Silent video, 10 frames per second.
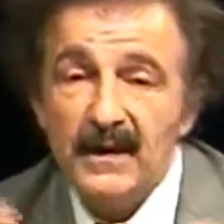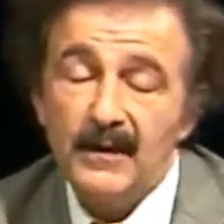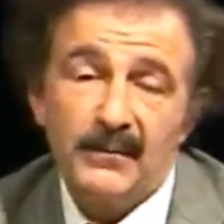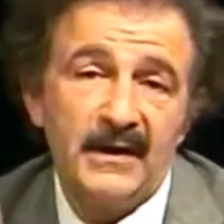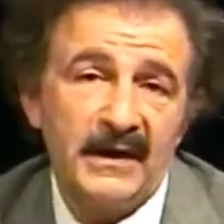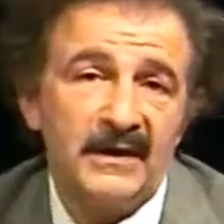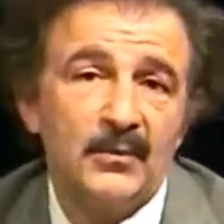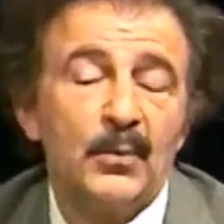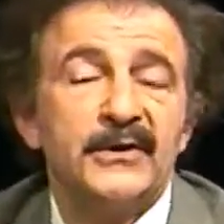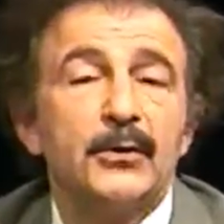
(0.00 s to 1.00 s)
But again,
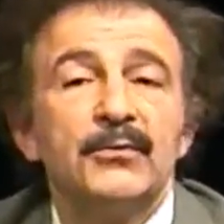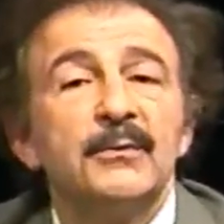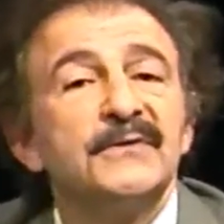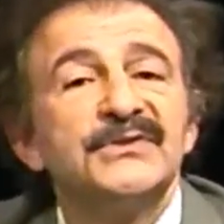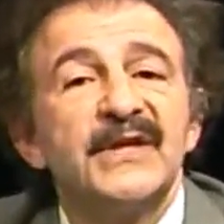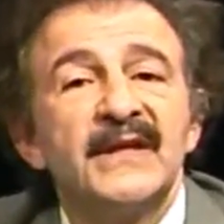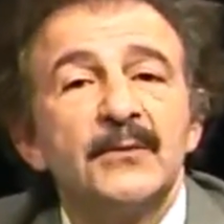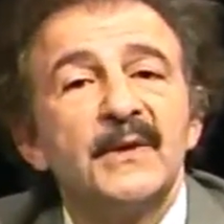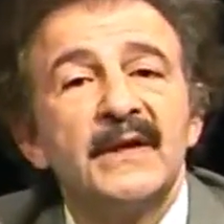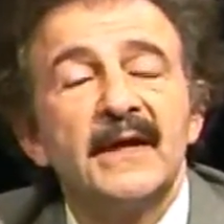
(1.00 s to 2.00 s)
we don't remove skin,
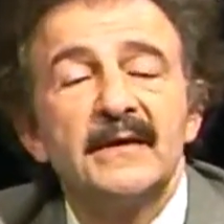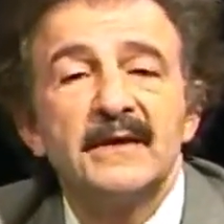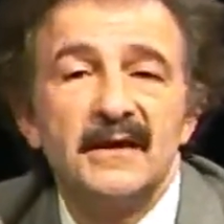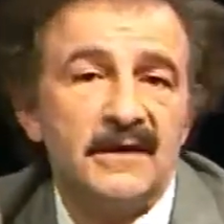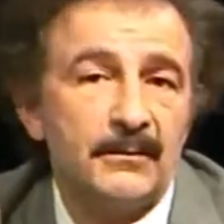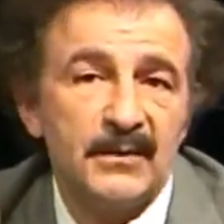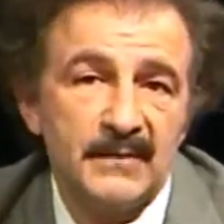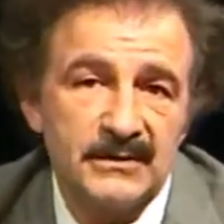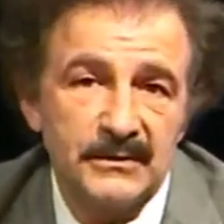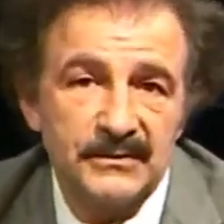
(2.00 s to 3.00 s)
we can't tighten up the
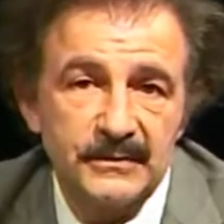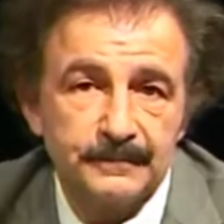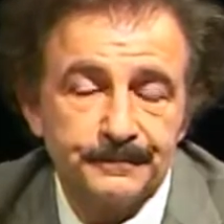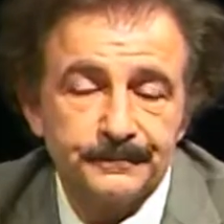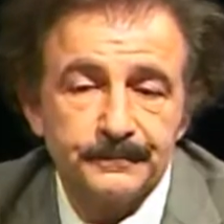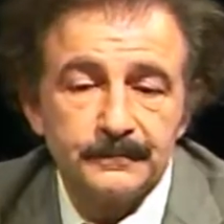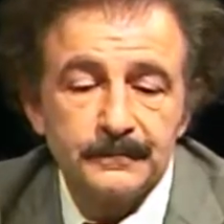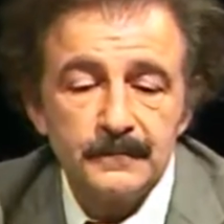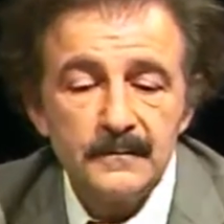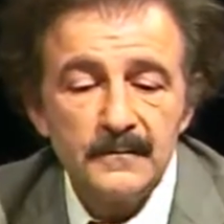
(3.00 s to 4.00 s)
muscles.
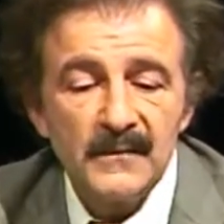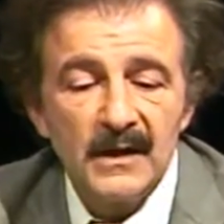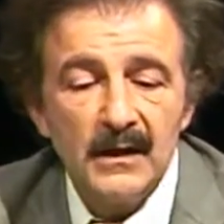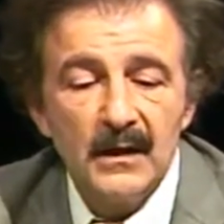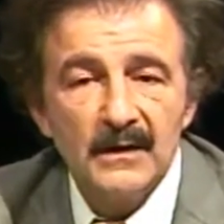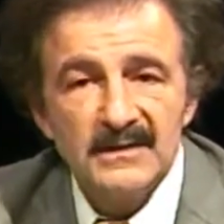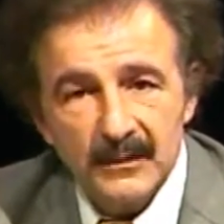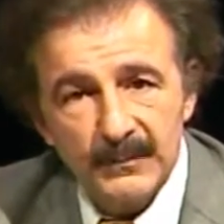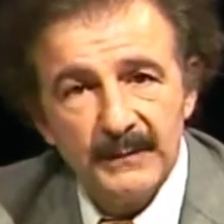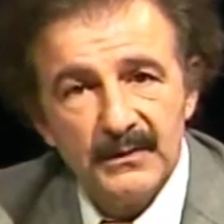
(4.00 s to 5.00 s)
Some
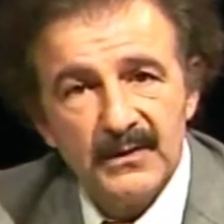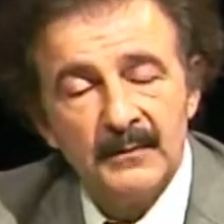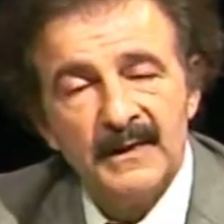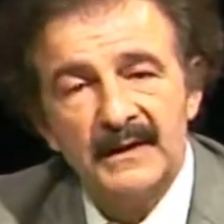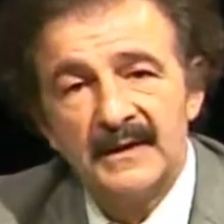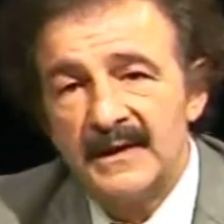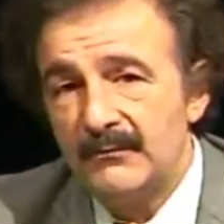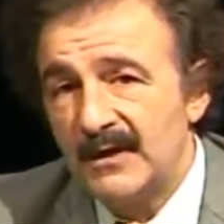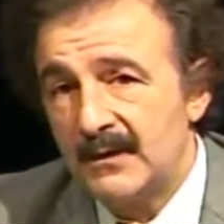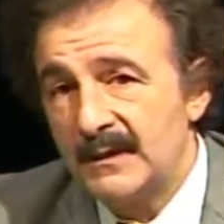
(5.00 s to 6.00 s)
people come in and I
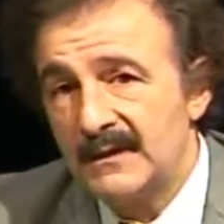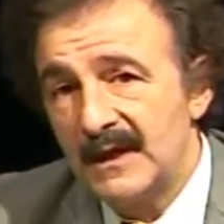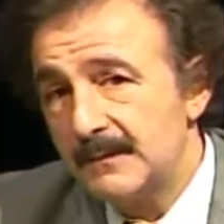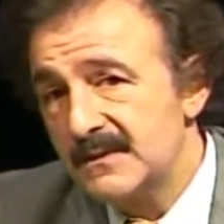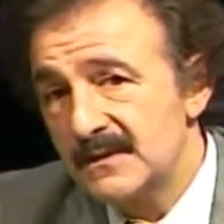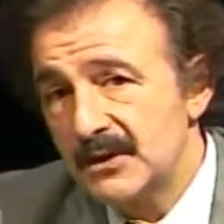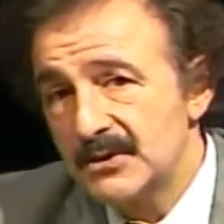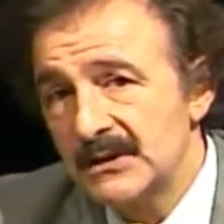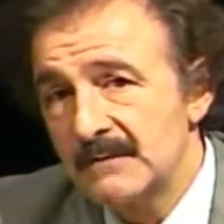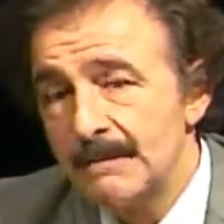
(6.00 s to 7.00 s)
recommend
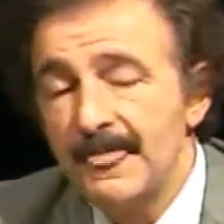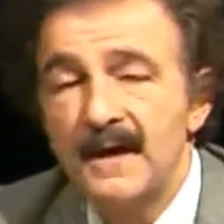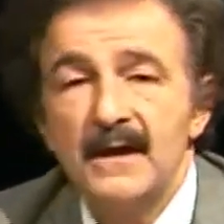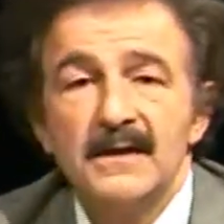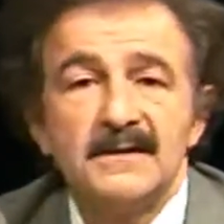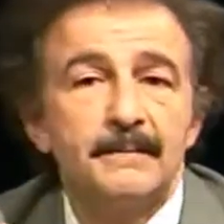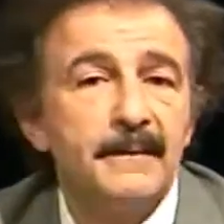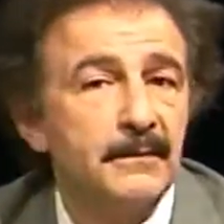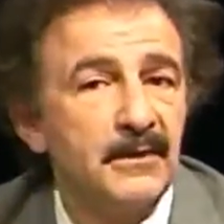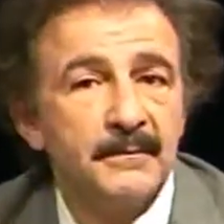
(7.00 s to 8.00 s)
liposuction. Some
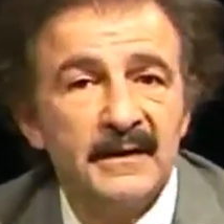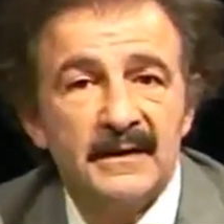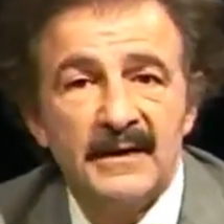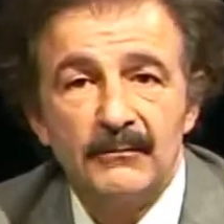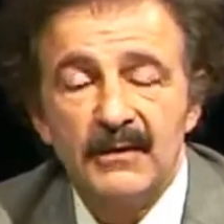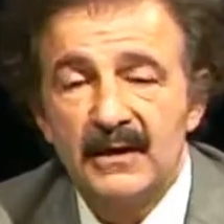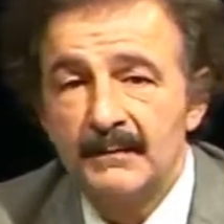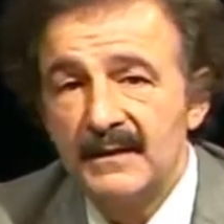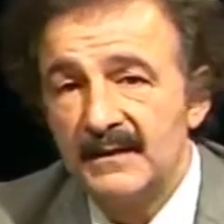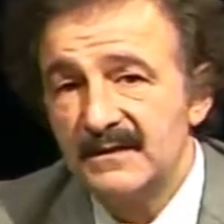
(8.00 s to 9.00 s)
people come in and I
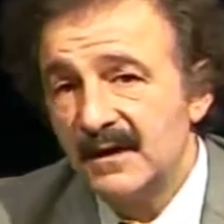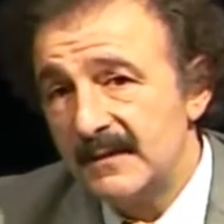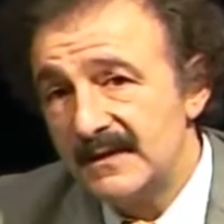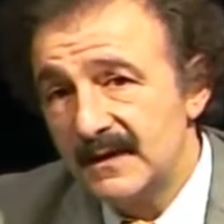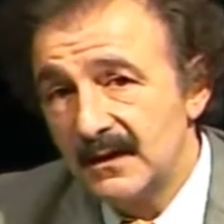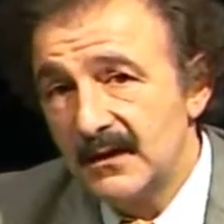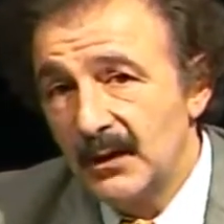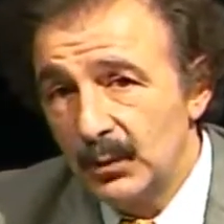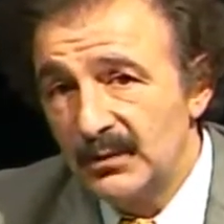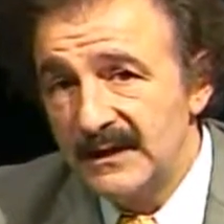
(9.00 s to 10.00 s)
recommend a tummy tuck,
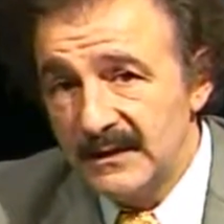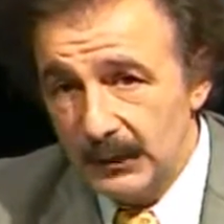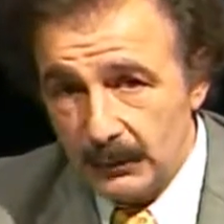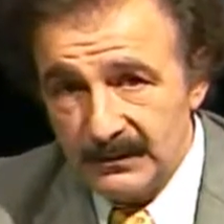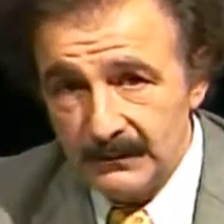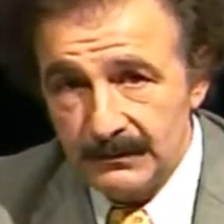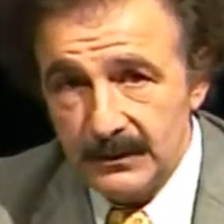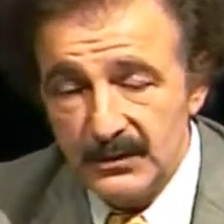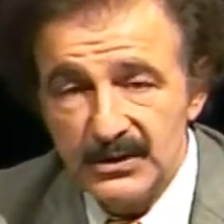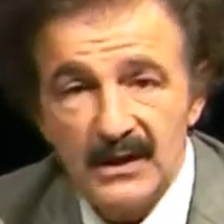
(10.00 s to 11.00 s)
only the open
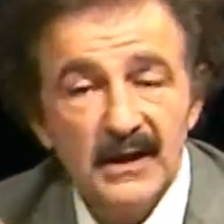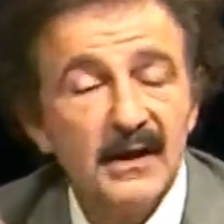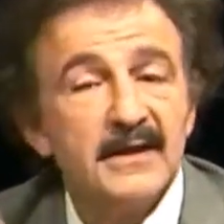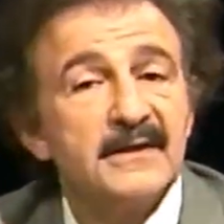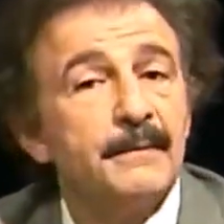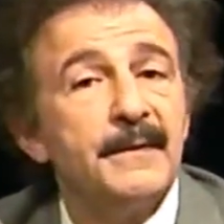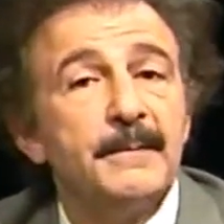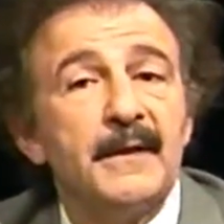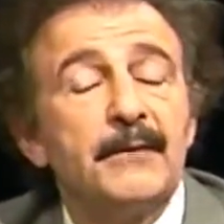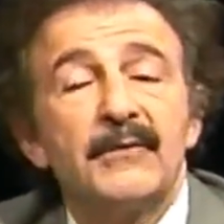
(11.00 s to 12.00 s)
approach. Some
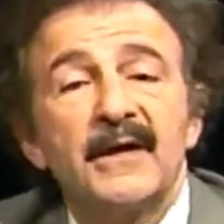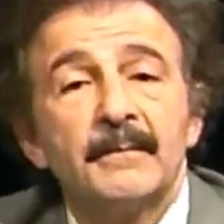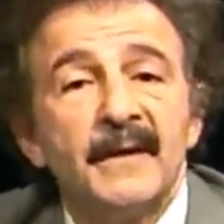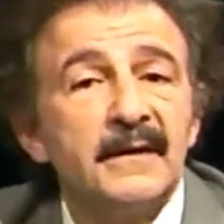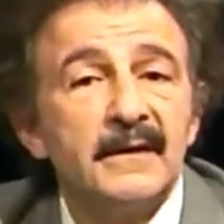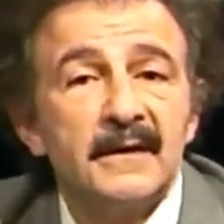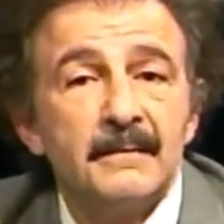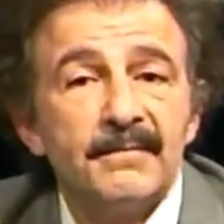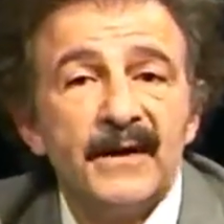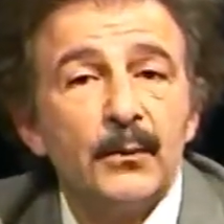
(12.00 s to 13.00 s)
people I recommend to
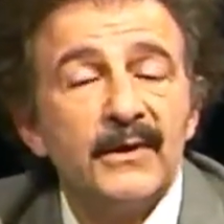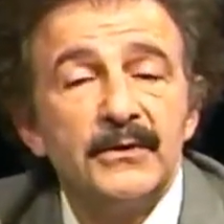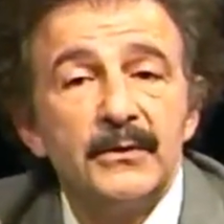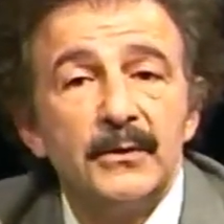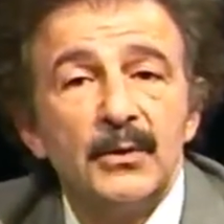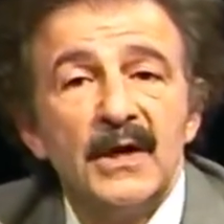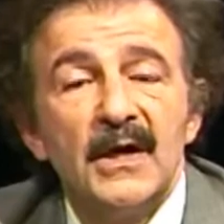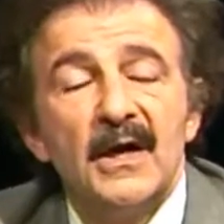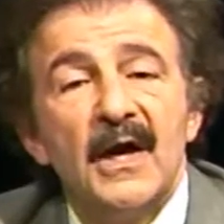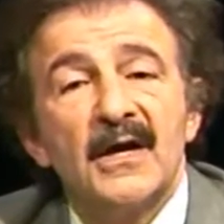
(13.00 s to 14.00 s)
them that we do
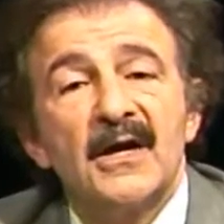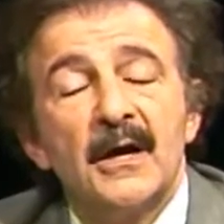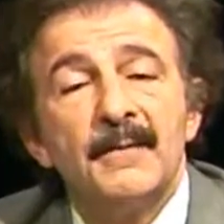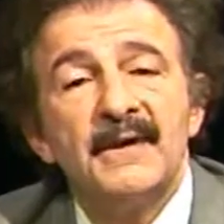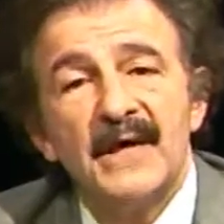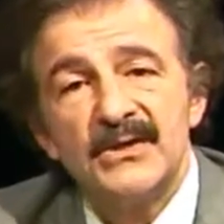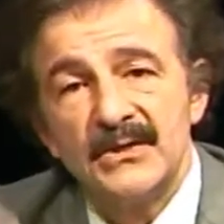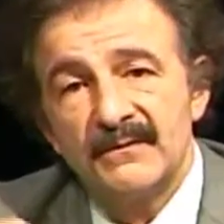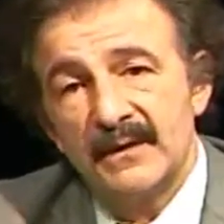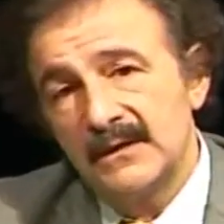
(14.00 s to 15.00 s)
a combination
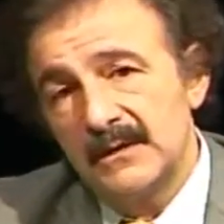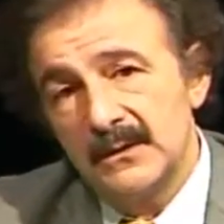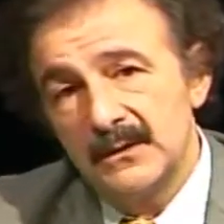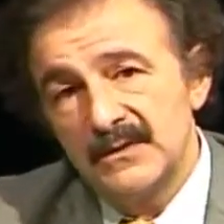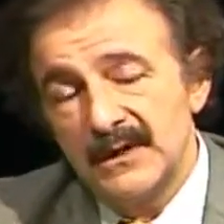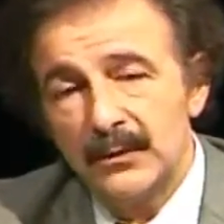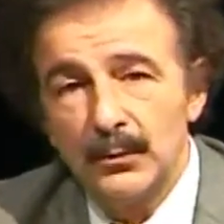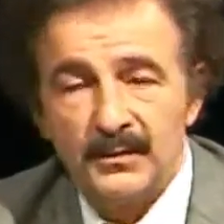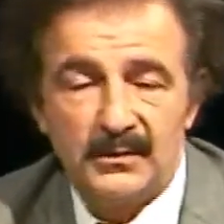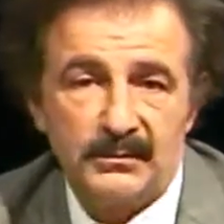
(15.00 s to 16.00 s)
of a closed and
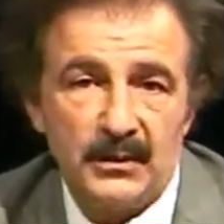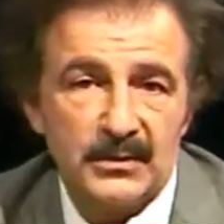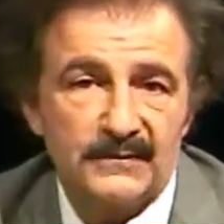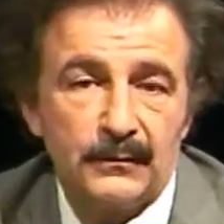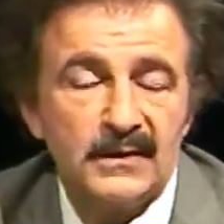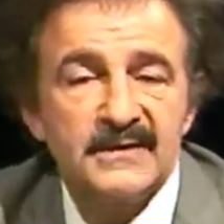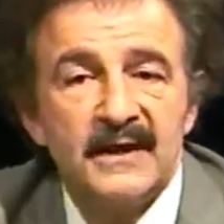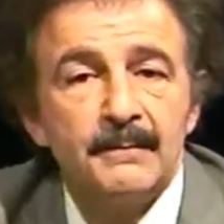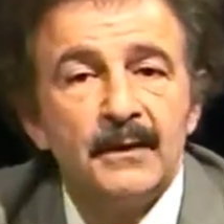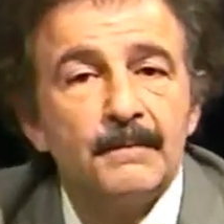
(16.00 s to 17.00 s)
open approach. For
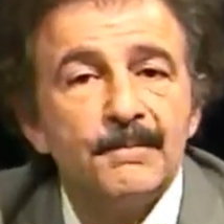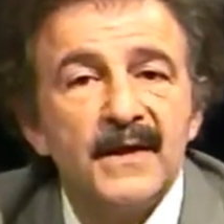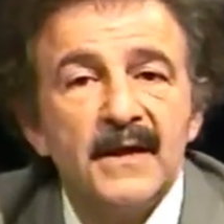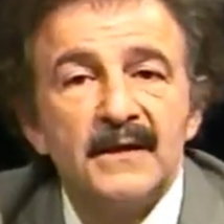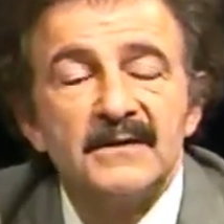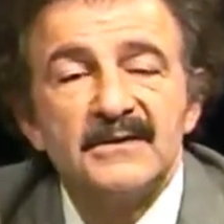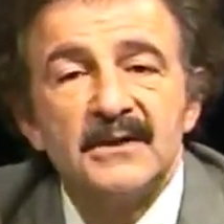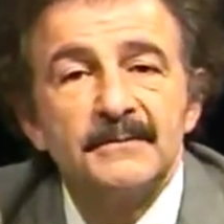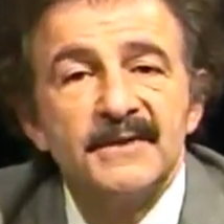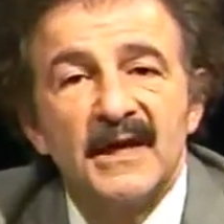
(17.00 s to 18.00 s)
example,
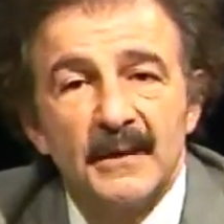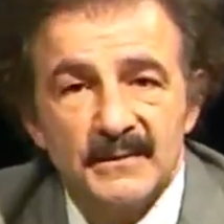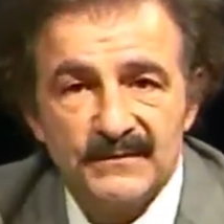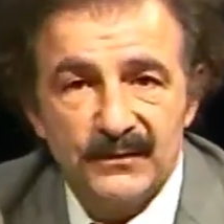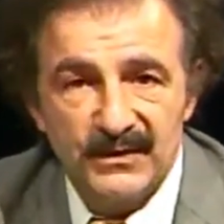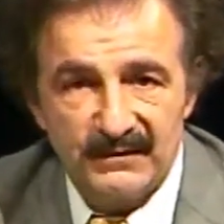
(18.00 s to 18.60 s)
sometimes for the